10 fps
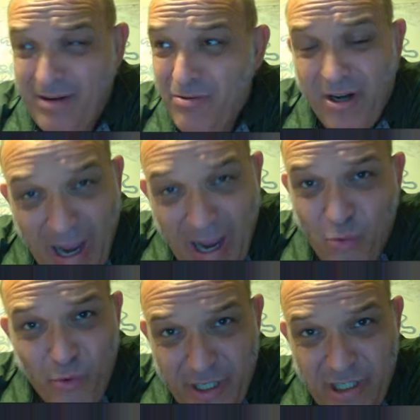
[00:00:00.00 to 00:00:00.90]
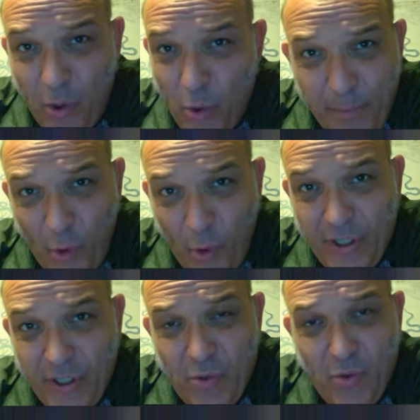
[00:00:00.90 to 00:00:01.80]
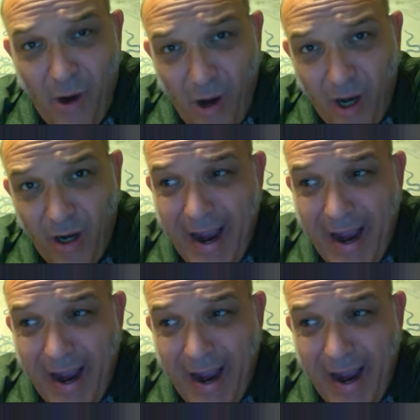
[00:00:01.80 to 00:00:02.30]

I don't care how rich or poor you are.